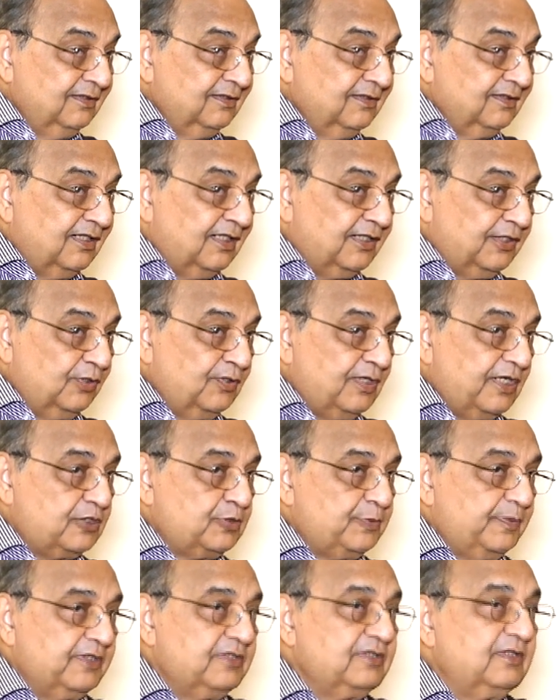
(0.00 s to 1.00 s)
and during
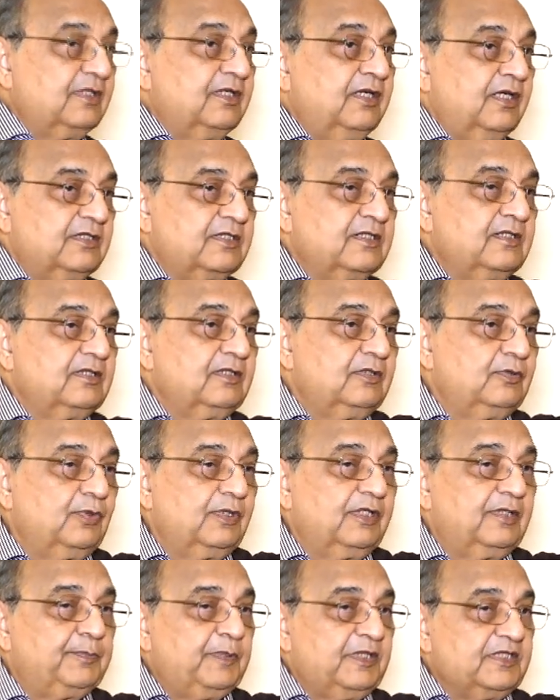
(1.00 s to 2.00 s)
expiration the gases are
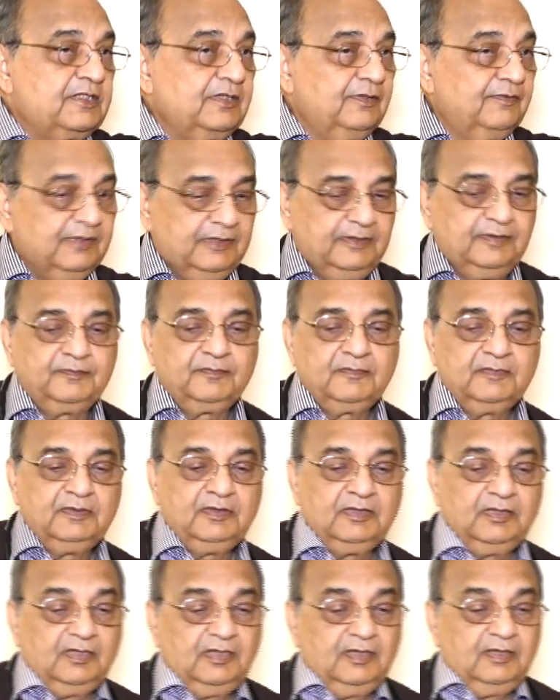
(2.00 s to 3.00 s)
going passively.
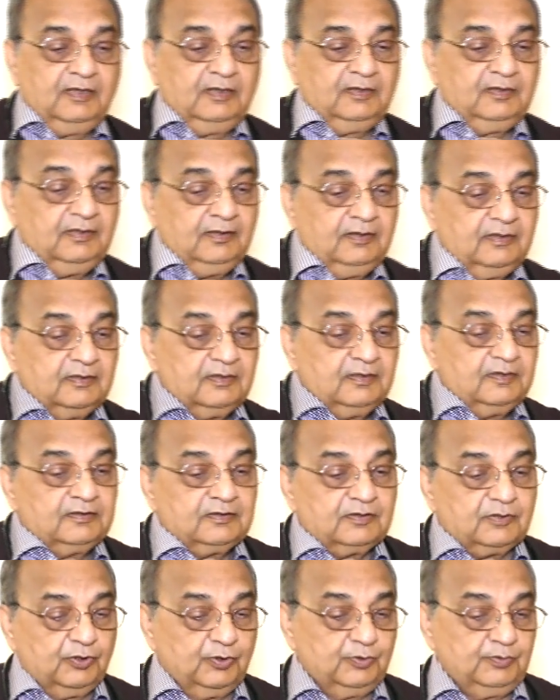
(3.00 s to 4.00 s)

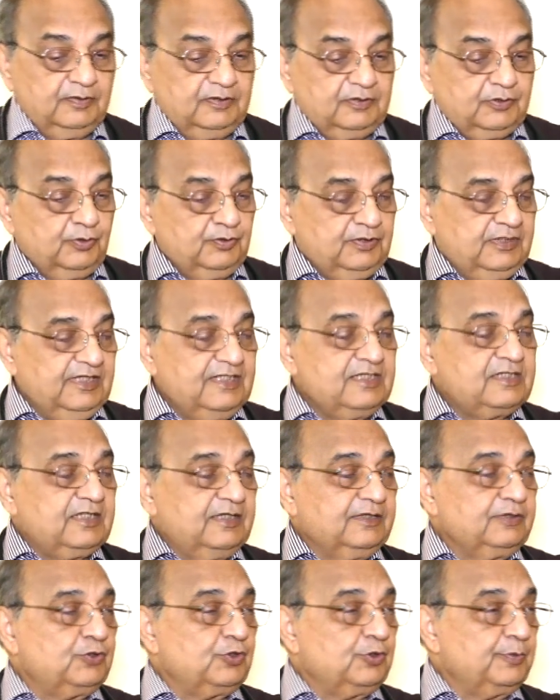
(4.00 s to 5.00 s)
So these
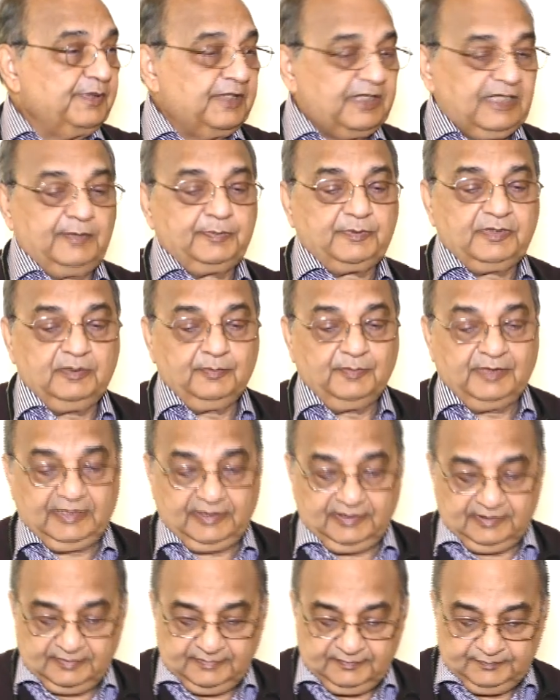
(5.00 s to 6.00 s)
things should be kept in mind.